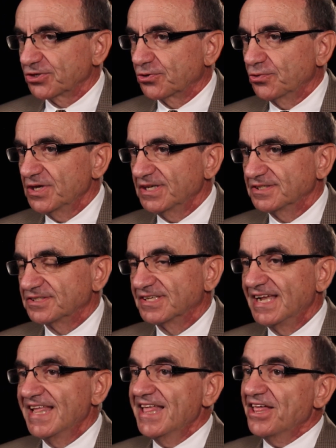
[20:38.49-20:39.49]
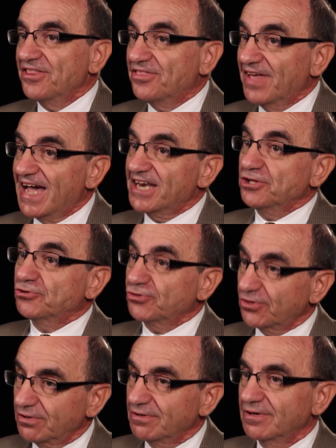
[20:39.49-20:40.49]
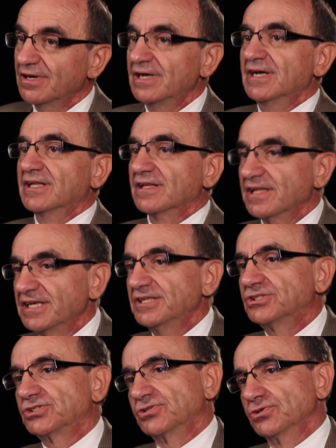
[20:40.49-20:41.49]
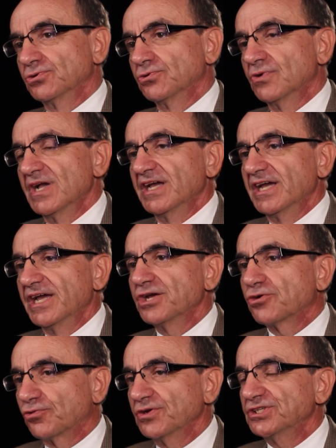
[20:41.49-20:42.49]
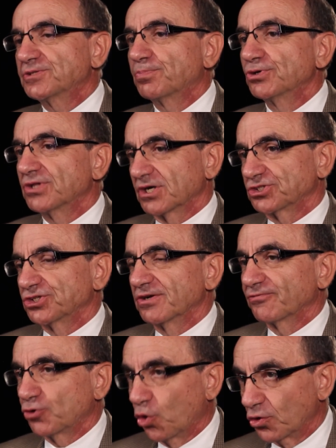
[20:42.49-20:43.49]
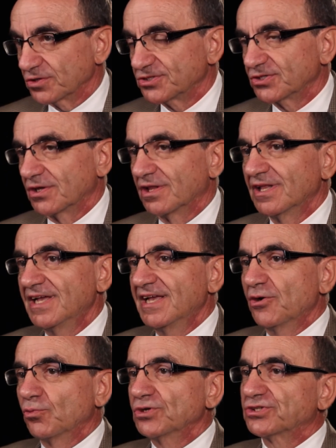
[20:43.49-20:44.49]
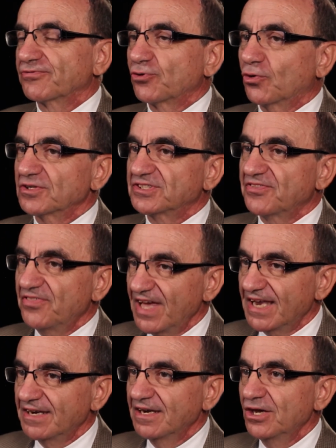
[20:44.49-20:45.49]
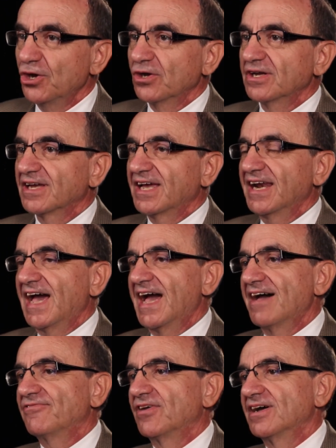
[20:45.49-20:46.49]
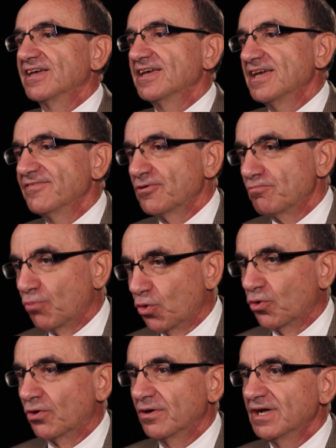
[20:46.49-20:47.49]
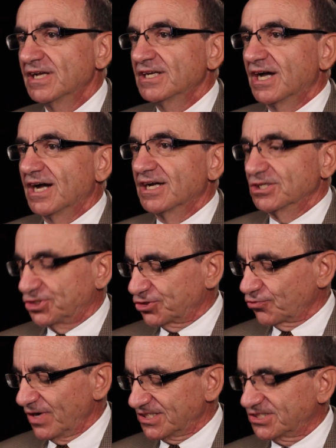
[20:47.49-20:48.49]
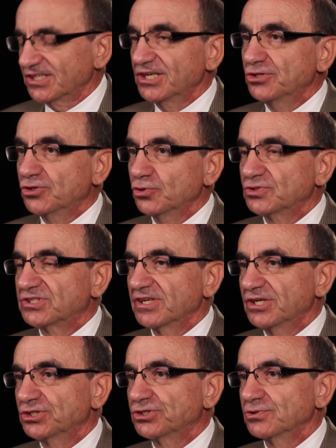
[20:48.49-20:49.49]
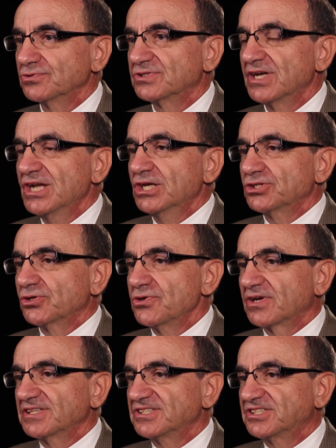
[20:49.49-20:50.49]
degrees. That in turn leads to increased production of cortisol, which of course then can have even more stress-induced issues. So you can